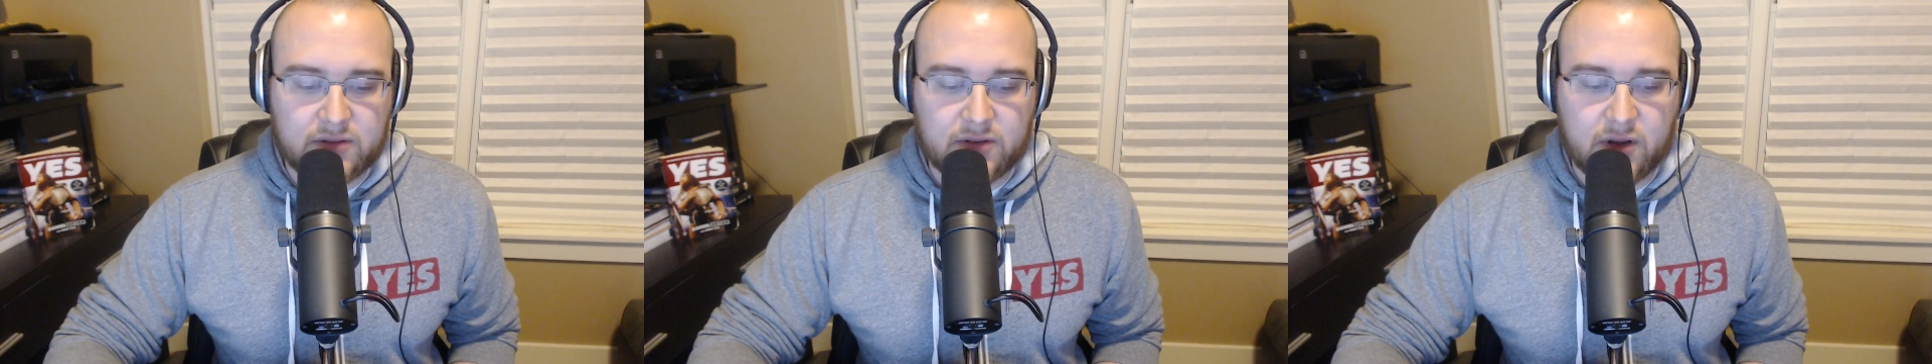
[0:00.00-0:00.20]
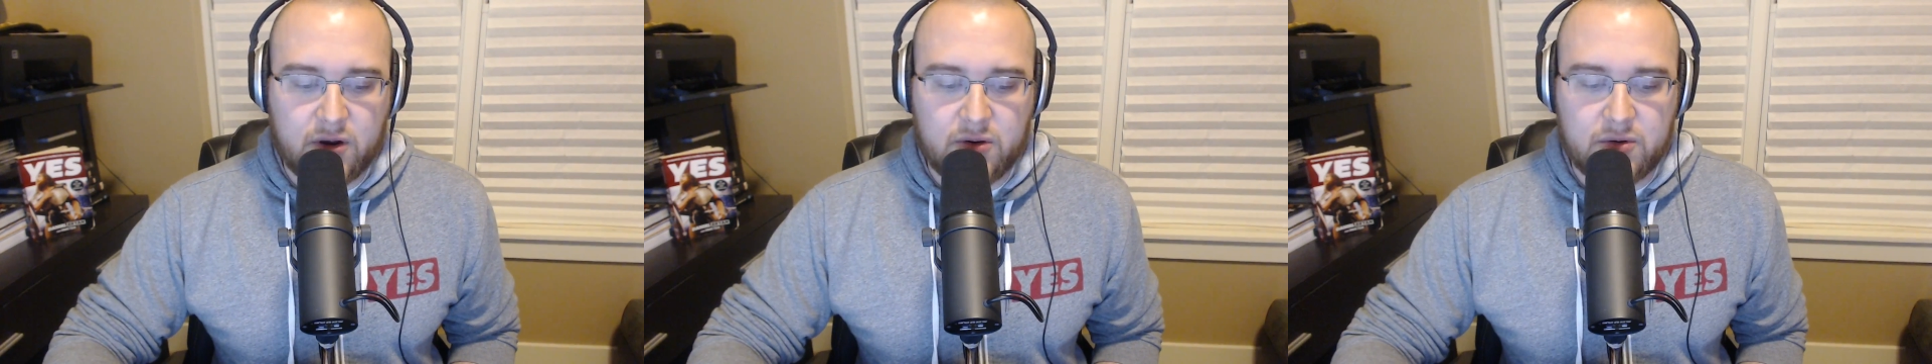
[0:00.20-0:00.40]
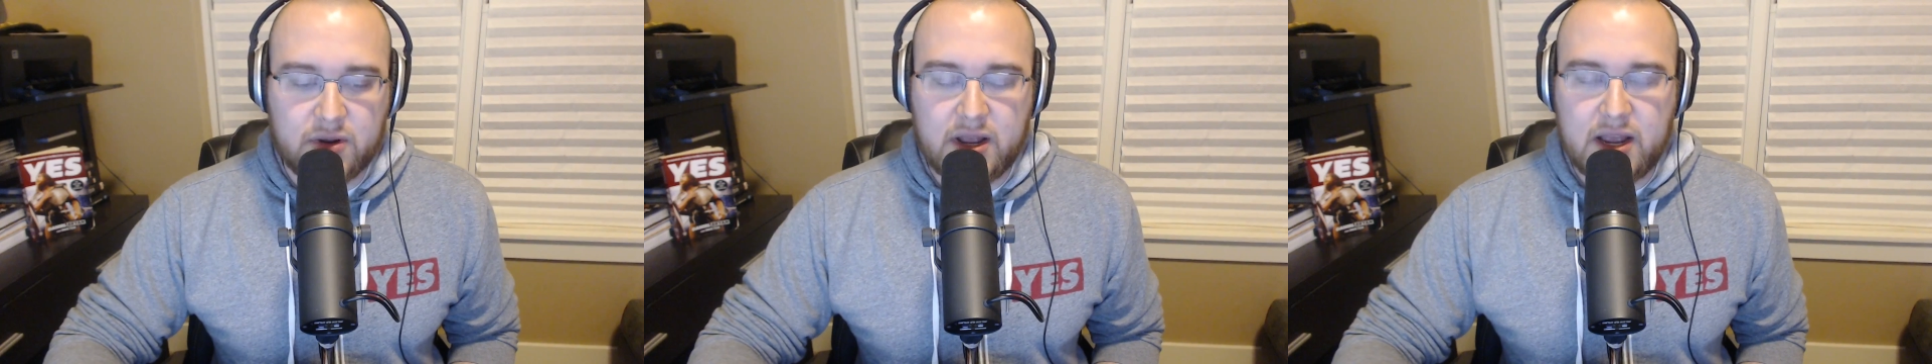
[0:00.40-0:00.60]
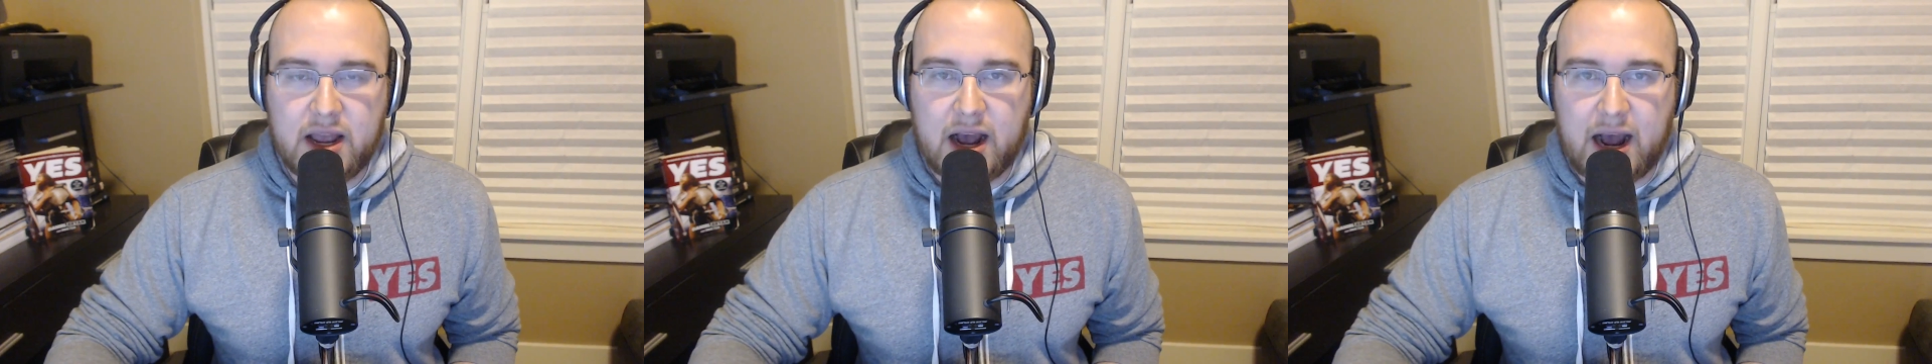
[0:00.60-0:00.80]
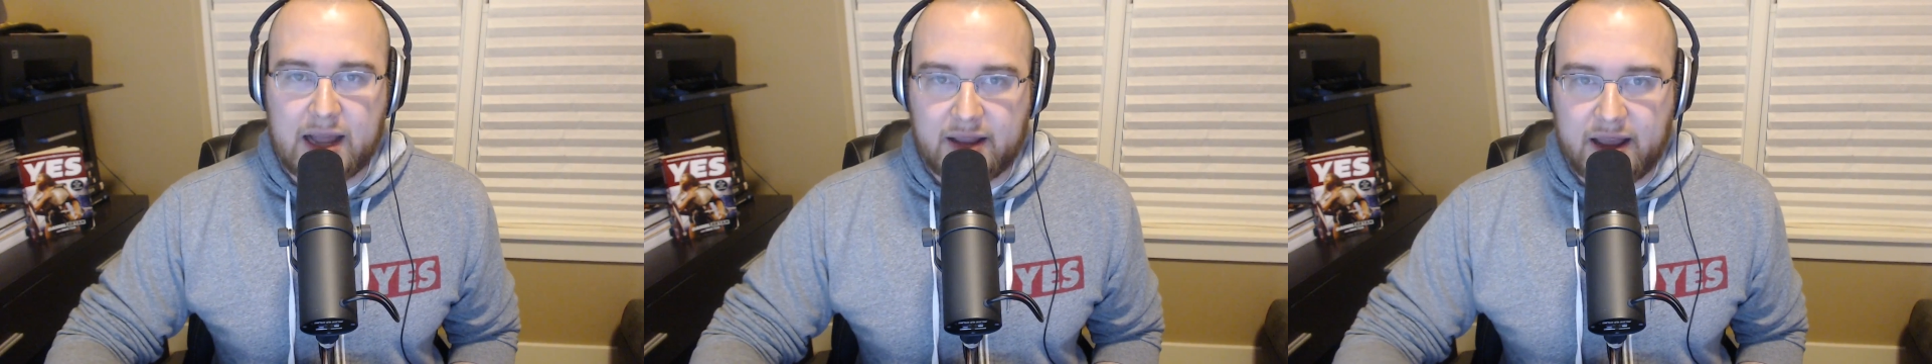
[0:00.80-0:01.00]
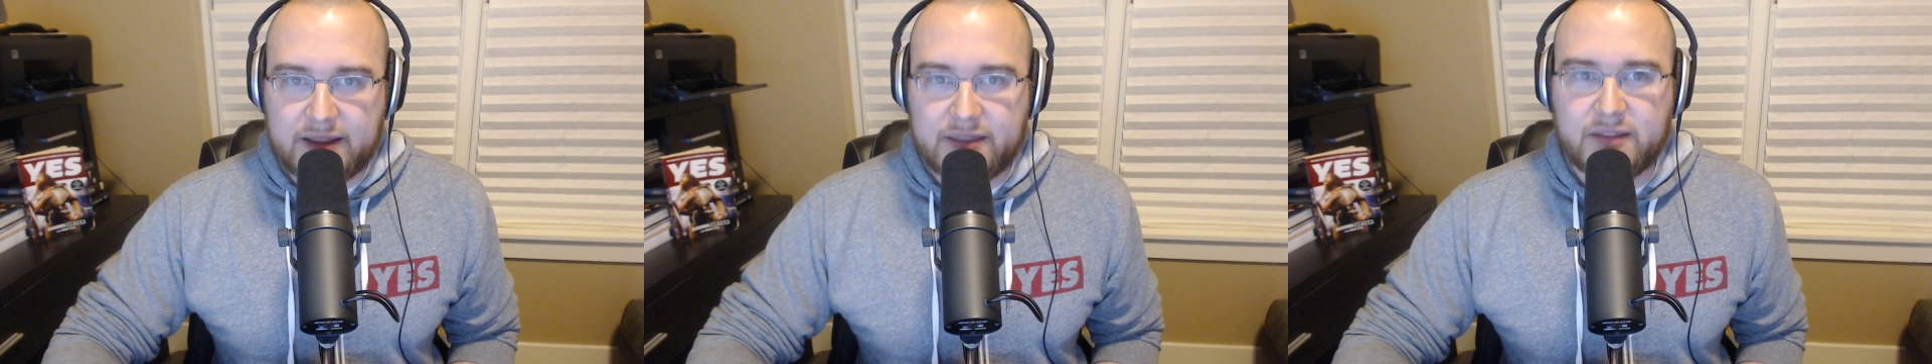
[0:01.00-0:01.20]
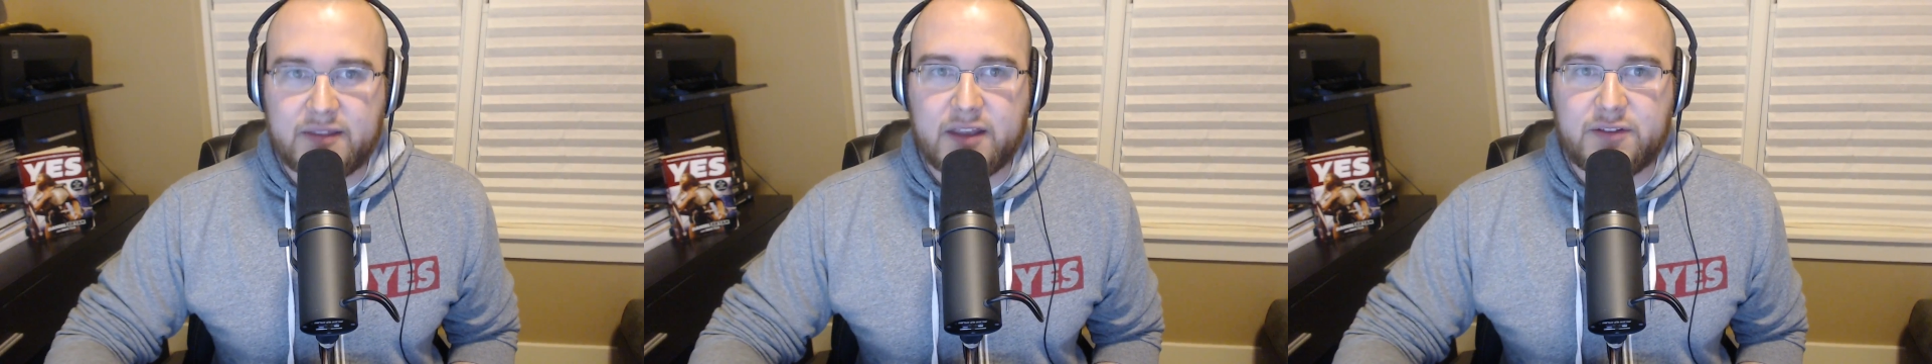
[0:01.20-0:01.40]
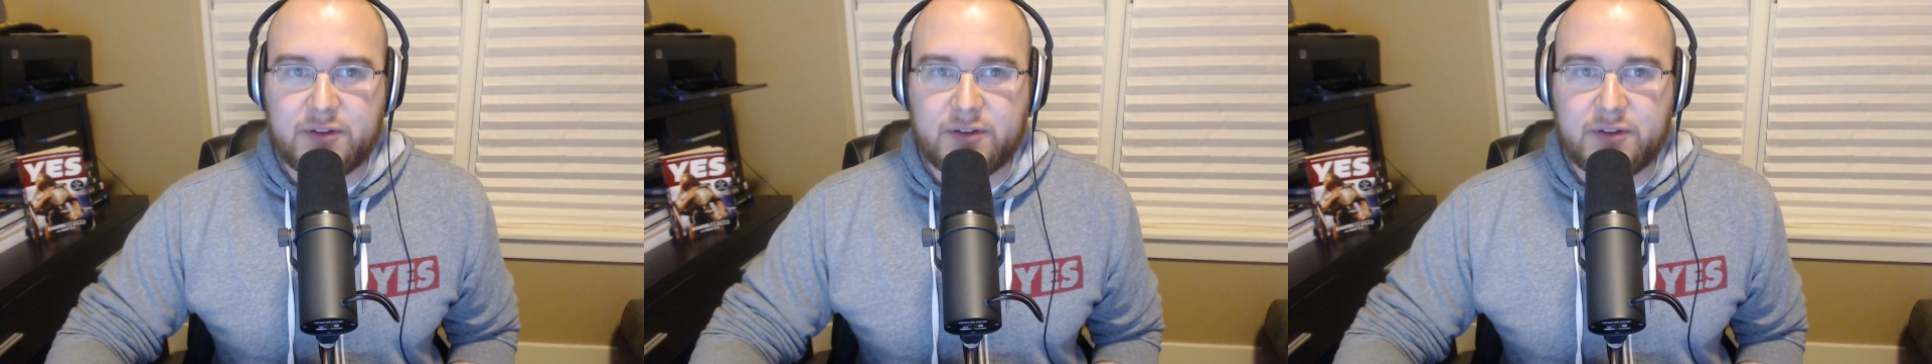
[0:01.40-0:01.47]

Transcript: So I like that they